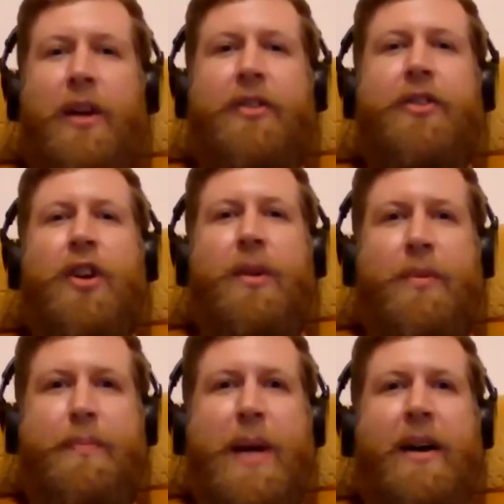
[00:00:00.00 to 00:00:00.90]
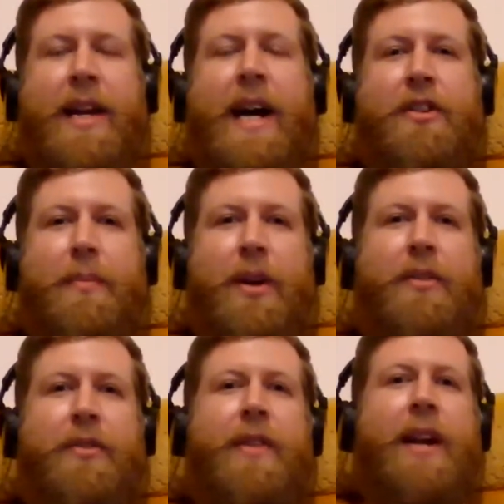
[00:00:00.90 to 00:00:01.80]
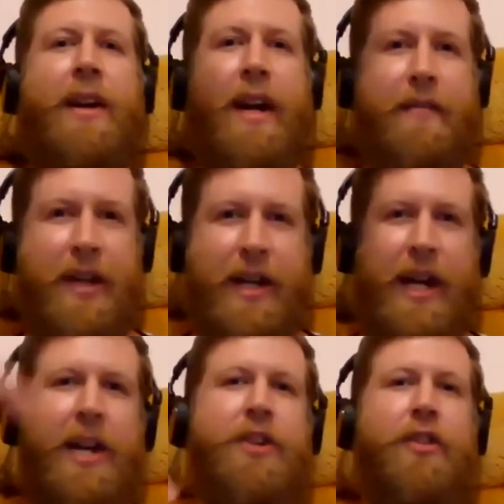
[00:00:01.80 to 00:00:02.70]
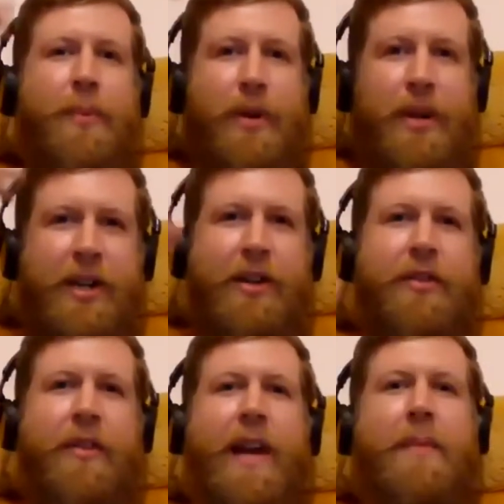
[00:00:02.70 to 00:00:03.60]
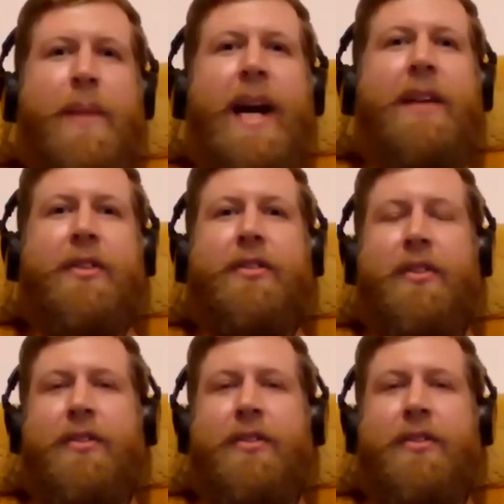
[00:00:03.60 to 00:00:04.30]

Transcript: assumes bound attributes, and then kind of issues predictions on that basis.